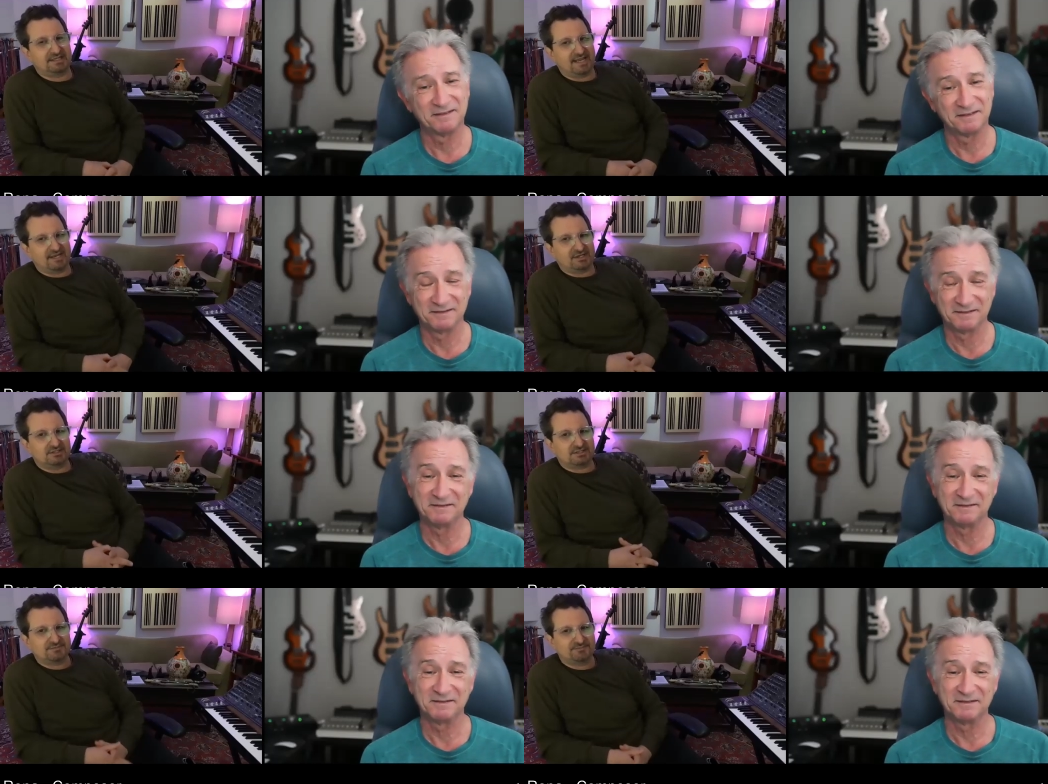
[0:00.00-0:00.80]

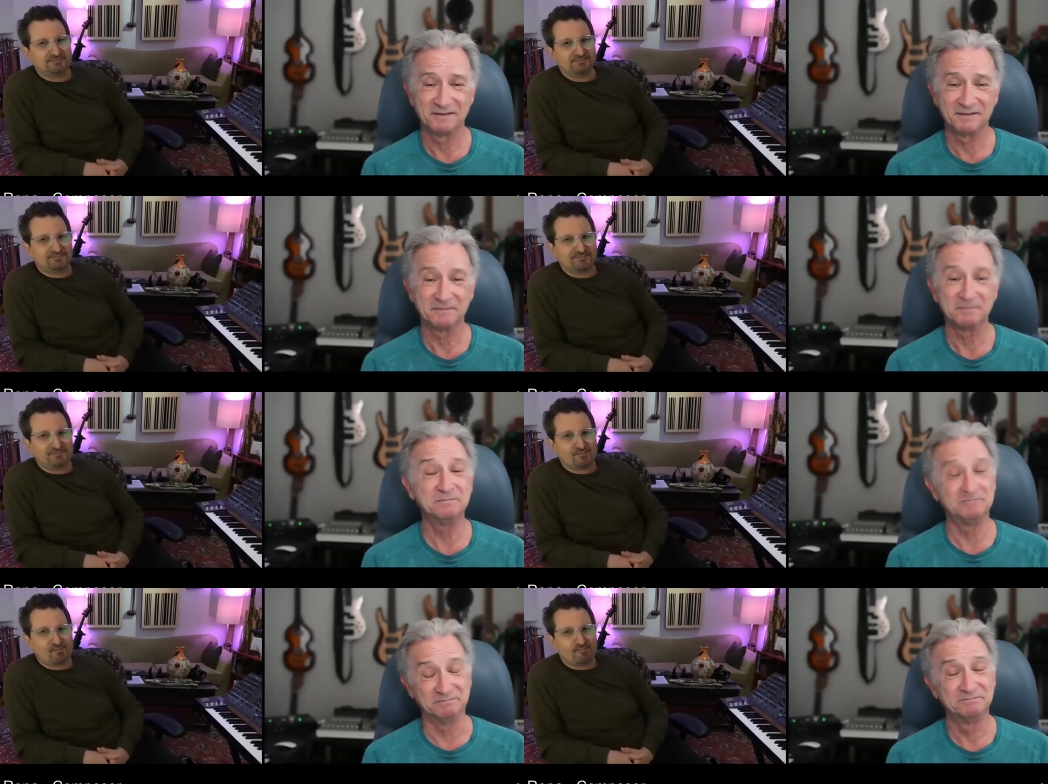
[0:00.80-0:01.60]
Speaker 1: Daniels.
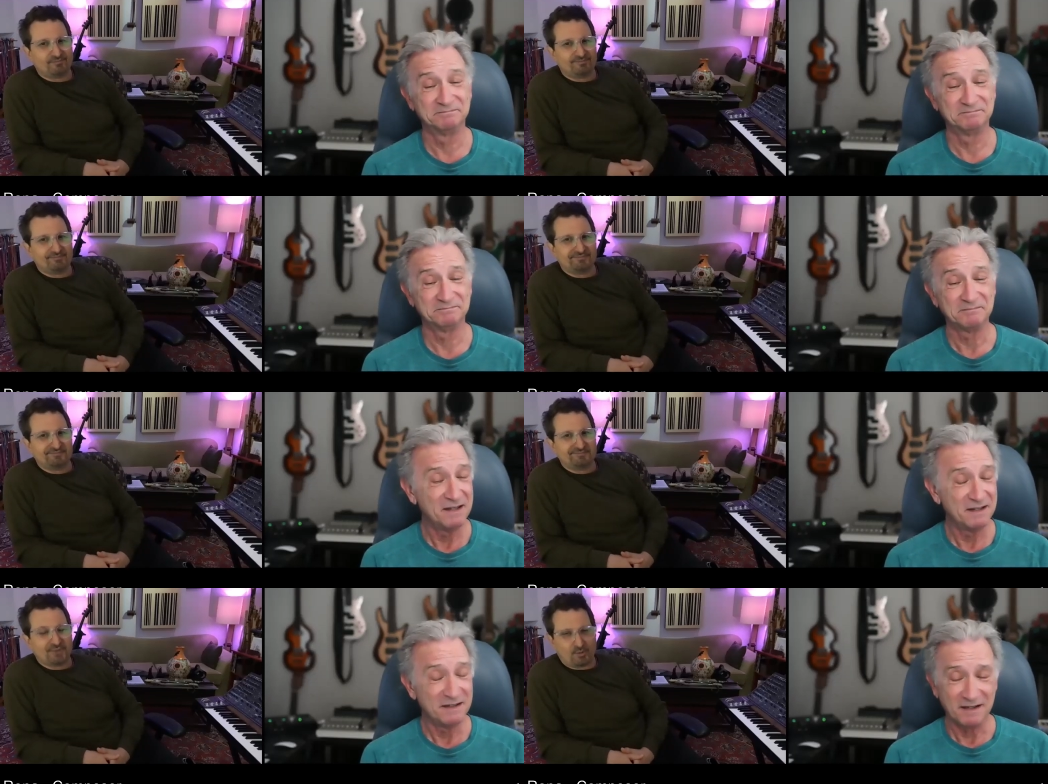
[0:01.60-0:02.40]
Speaker 2: Mm.
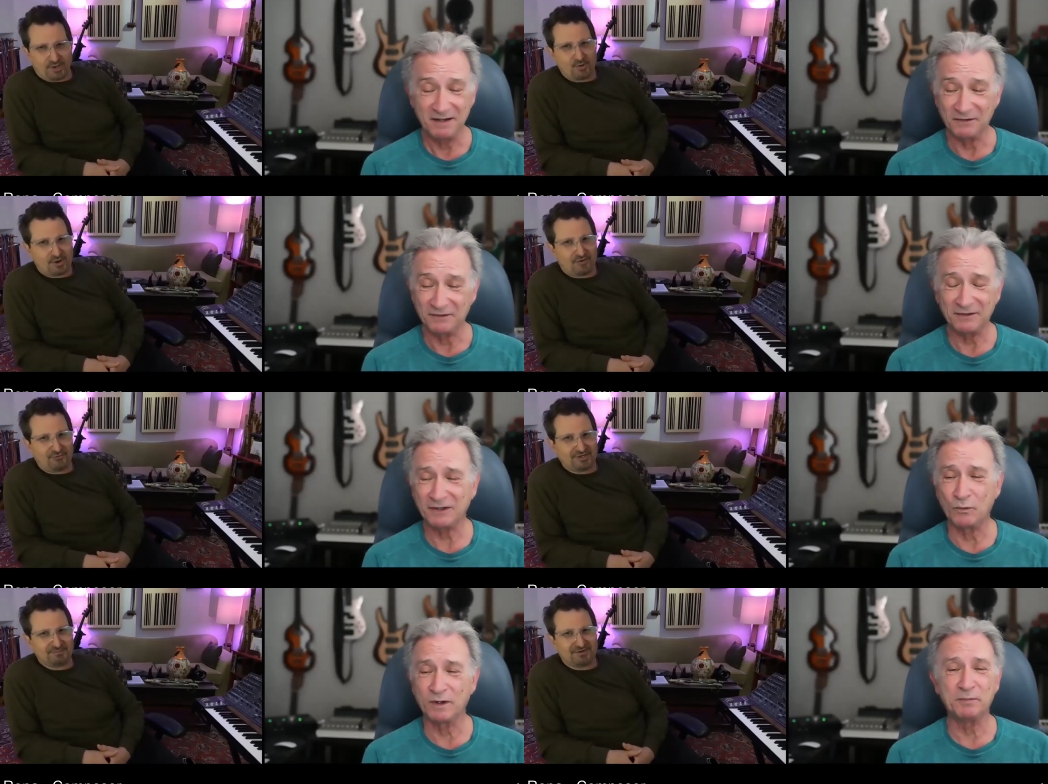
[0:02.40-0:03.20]
Speaker 1: I don't know. It sounds like a
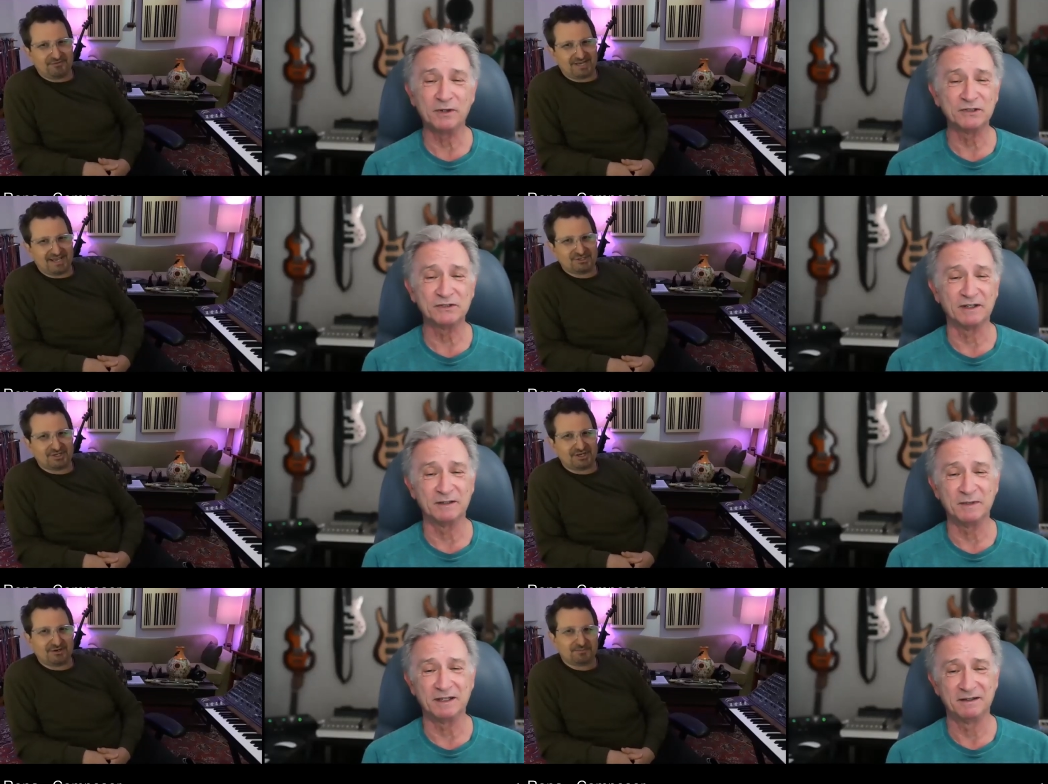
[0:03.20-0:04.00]
weird punchline to
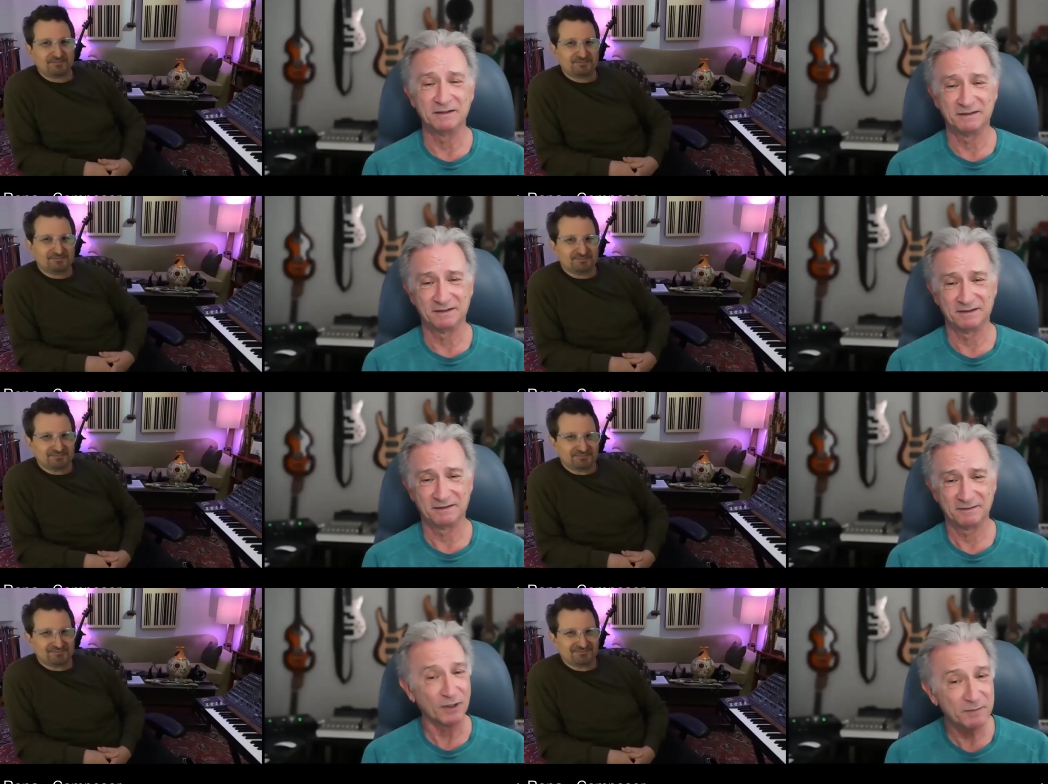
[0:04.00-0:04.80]
me. Here?
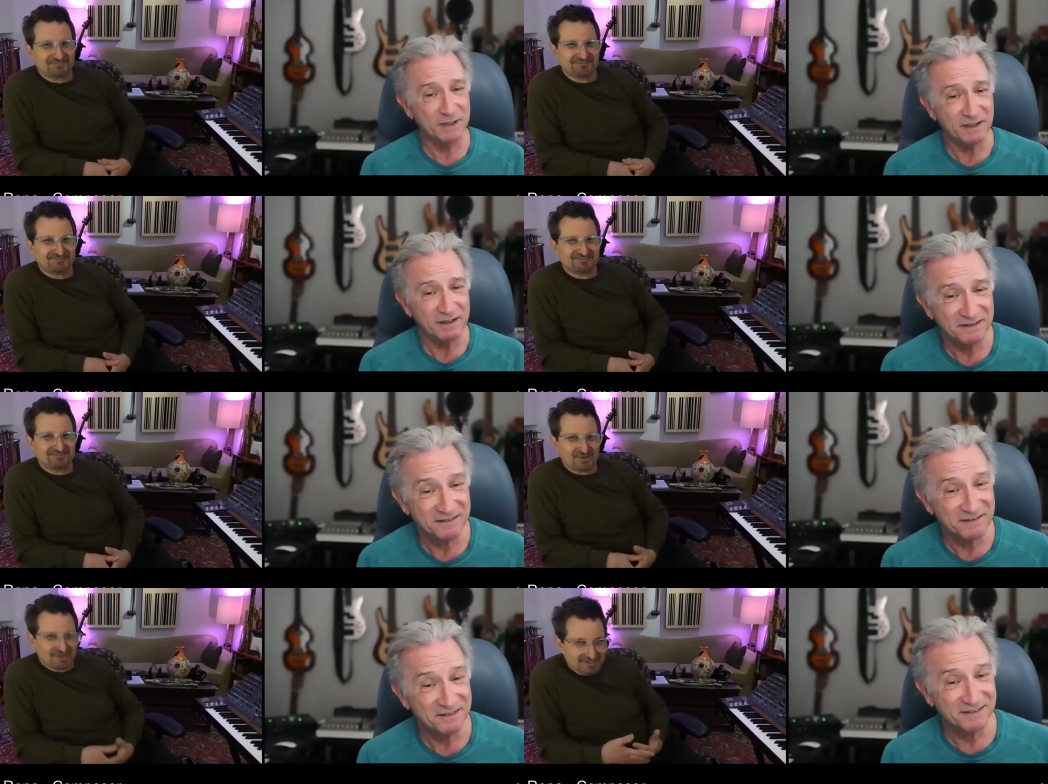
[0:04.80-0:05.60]
Pardon me?
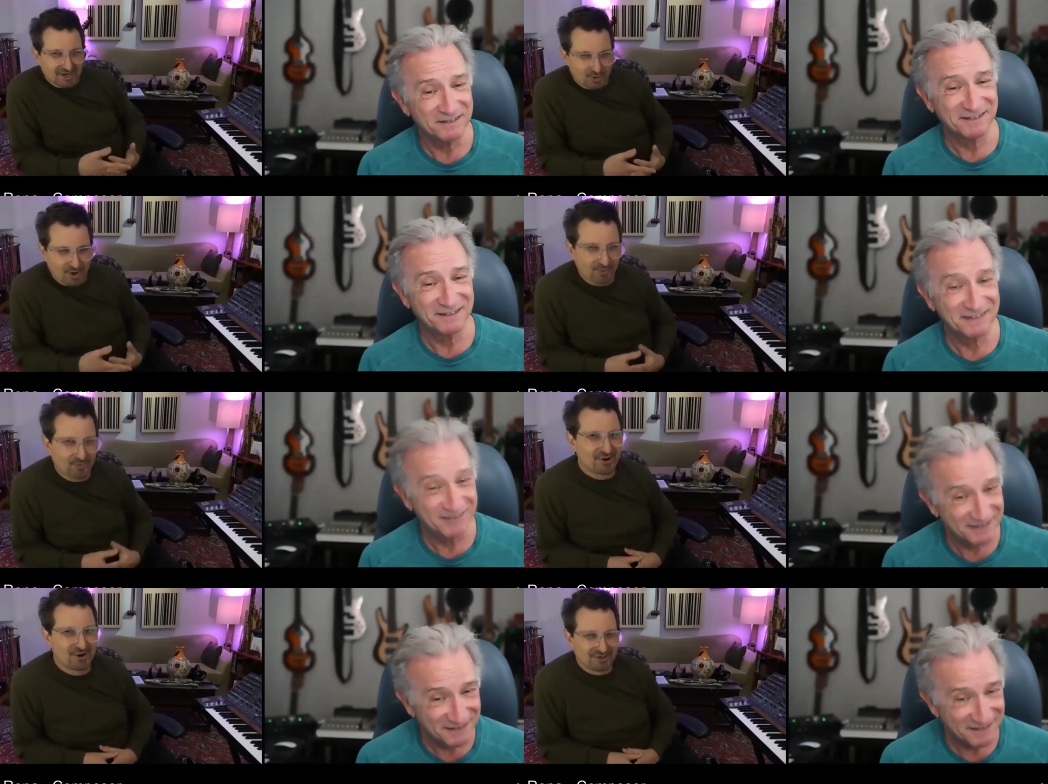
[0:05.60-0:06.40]
Are, are
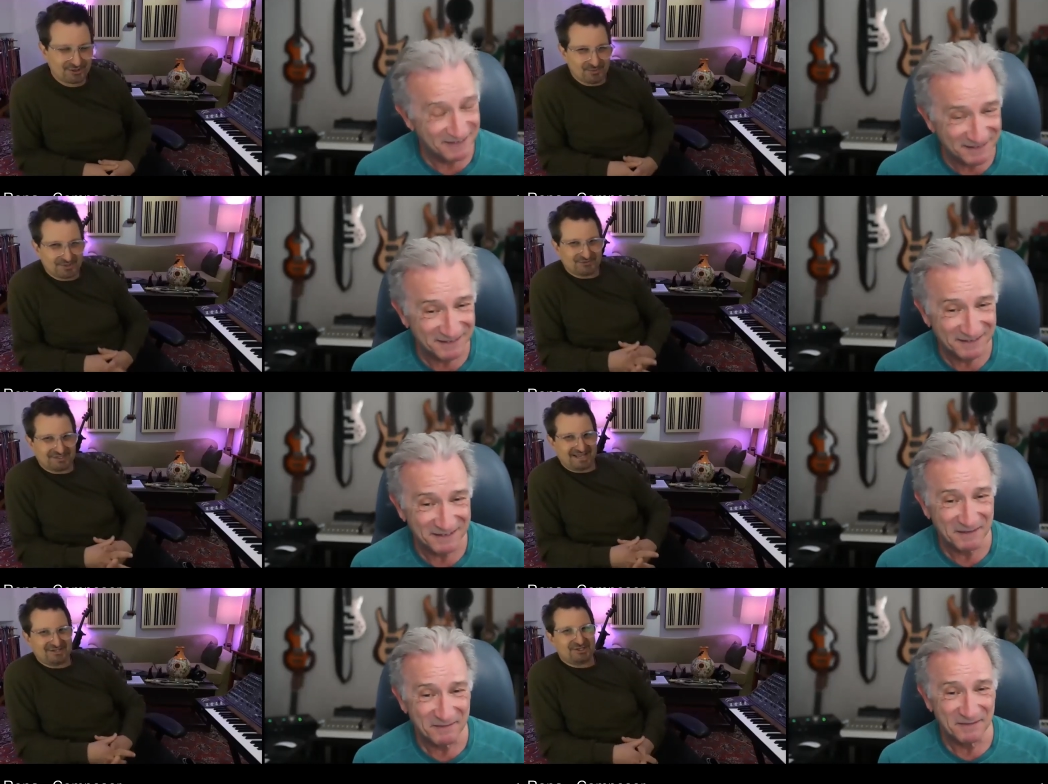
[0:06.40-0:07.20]
we going on too much of a
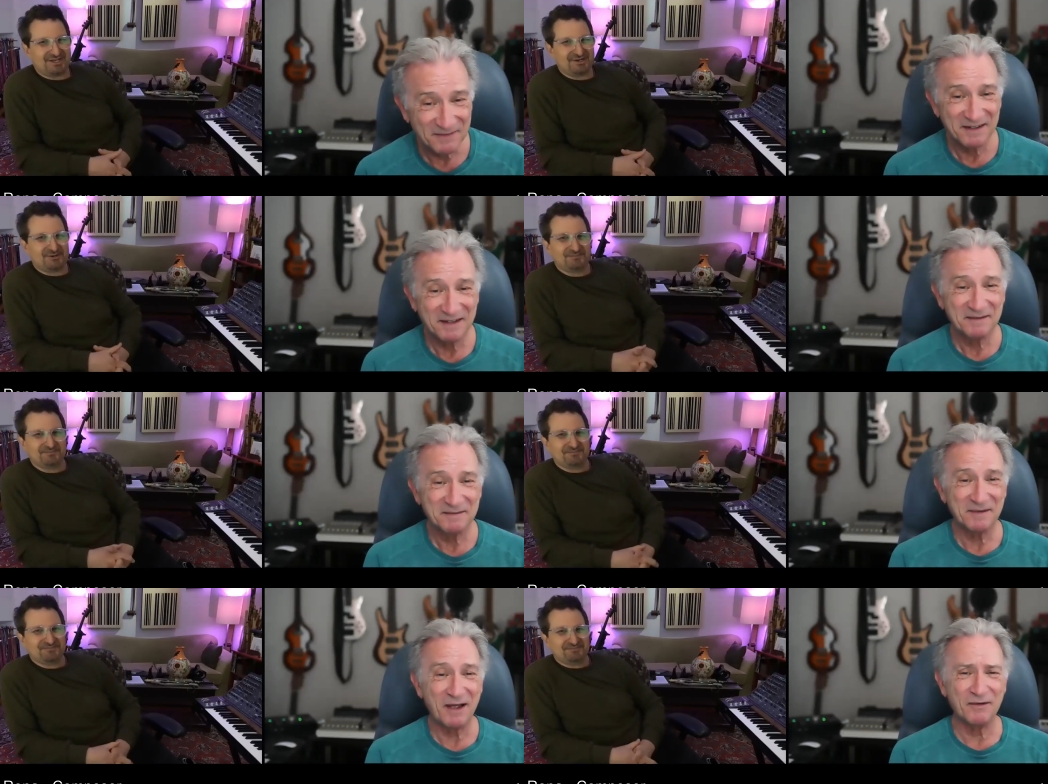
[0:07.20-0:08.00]
tangent here?
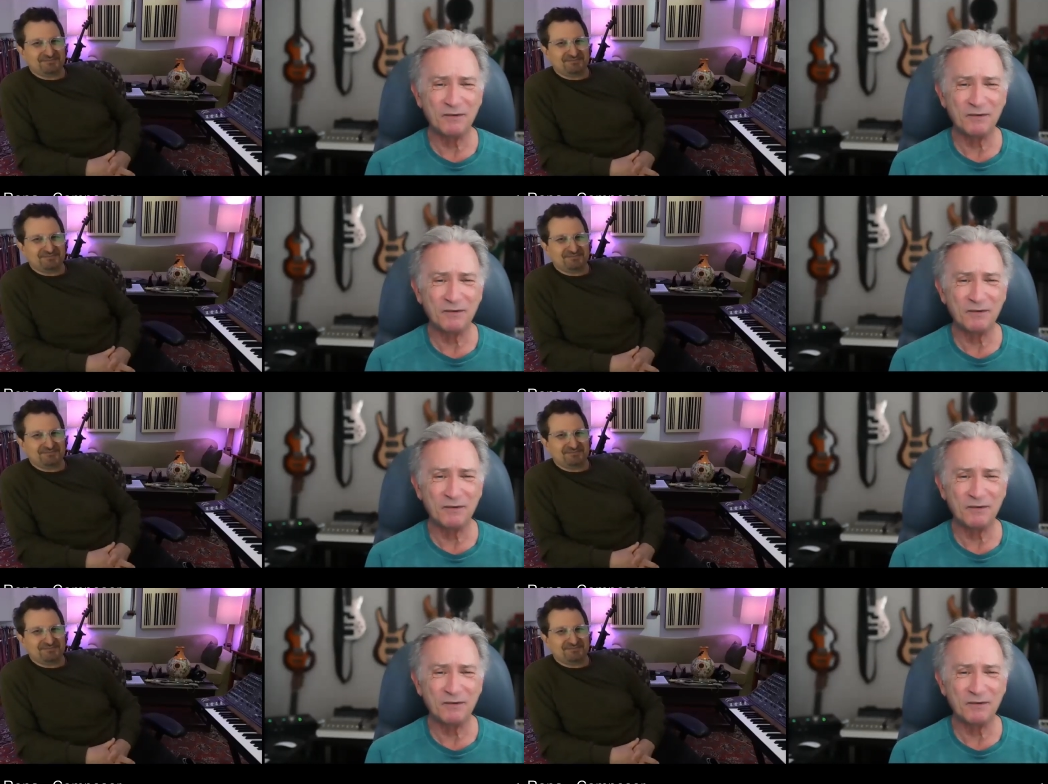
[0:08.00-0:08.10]
Speaker 2: Uh,